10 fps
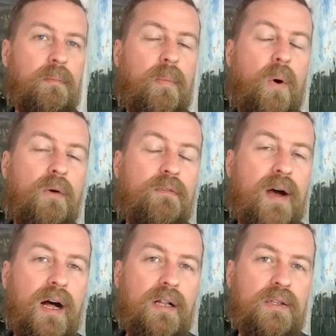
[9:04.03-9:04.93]
more
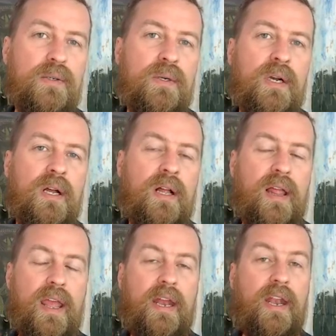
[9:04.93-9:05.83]
value
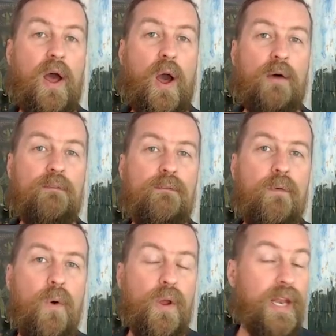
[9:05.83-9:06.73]
in
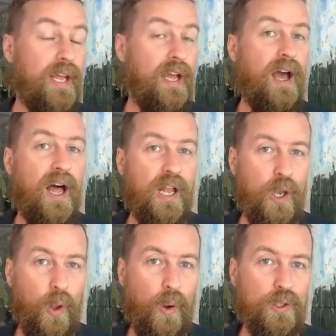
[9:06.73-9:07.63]
avoiding a
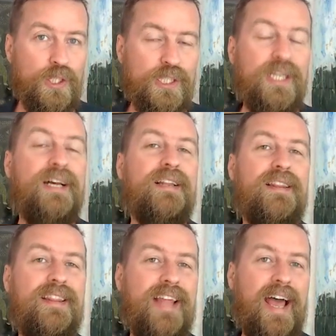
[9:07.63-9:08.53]
loss
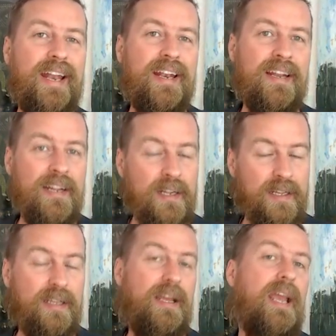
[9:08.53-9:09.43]
than
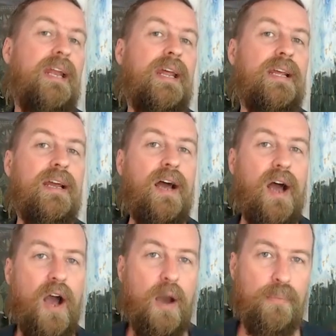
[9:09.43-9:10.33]
gaining
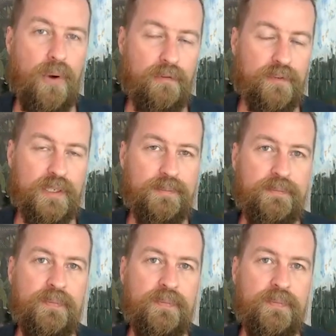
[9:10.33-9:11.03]
a profit.